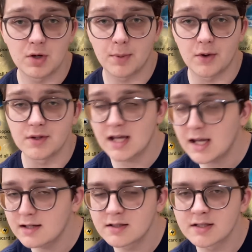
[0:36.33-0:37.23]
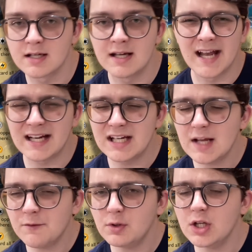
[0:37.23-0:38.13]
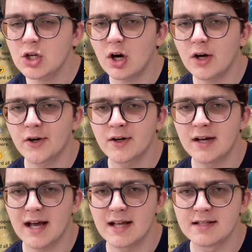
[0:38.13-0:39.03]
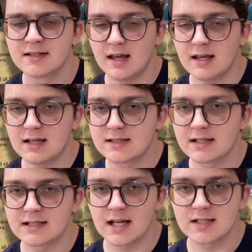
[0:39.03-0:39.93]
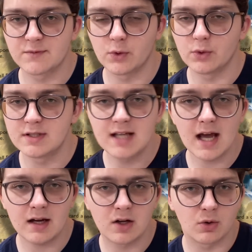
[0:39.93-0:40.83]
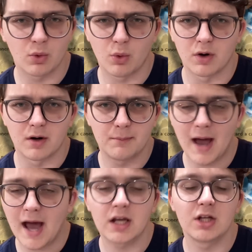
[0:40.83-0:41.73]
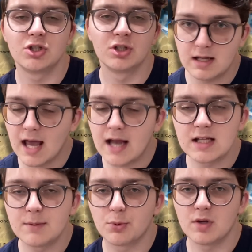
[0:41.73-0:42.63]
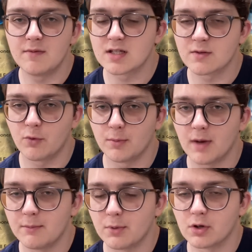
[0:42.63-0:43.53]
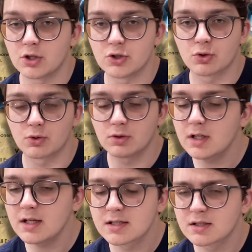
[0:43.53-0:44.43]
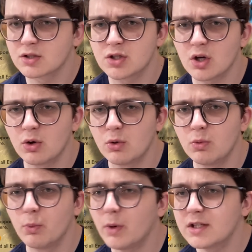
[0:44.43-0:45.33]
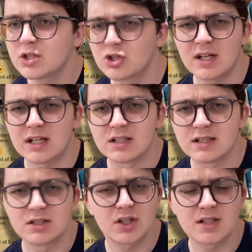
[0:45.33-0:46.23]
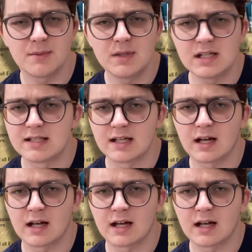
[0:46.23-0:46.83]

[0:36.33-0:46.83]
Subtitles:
your opponent's hand, and it never really caught on as a successful deck or package in any previous format Bird Control lists. So what's changed? It's just a mini set